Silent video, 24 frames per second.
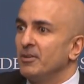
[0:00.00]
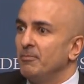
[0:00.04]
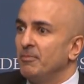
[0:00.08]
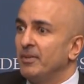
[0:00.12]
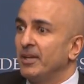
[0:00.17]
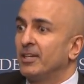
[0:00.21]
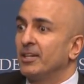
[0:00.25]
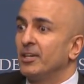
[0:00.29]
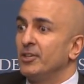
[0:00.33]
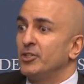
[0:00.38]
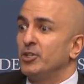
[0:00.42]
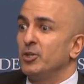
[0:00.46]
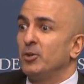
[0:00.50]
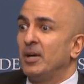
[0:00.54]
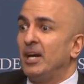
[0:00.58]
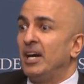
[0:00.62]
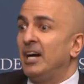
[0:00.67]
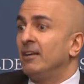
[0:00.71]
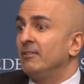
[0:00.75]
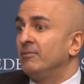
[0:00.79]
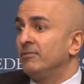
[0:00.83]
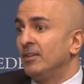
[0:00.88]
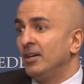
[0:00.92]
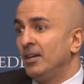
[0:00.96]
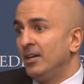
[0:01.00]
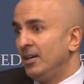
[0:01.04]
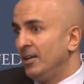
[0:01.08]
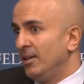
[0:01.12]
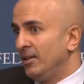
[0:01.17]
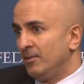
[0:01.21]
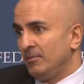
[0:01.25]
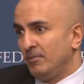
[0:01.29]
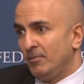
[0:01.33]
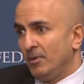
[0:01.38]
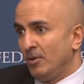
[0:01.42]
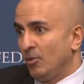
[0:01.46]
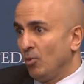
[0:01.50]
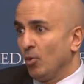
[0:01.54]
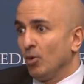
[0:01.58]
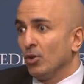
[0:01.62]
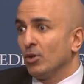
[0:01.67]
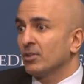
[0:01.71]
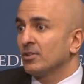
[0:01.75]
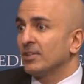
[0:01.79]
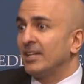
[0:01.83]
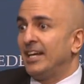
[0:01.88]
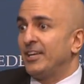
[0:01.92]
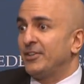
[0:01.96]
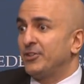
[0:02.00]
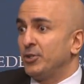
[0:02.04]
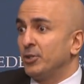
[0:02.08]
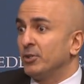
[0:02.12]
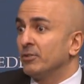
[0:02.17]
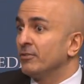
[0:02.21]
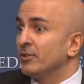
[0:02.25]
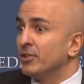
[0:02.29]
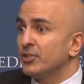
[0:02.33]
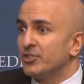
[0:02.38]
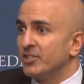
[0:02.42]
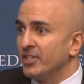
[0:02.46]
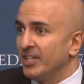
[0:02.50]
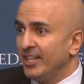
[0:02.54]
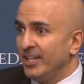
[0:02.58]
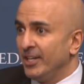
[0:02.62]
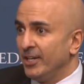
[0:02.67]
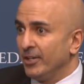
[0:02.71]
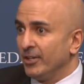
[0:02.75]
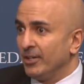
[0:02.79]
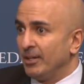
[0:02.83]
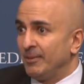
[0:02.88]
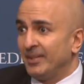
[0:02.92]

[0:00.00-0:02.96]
because you have a world-class university here.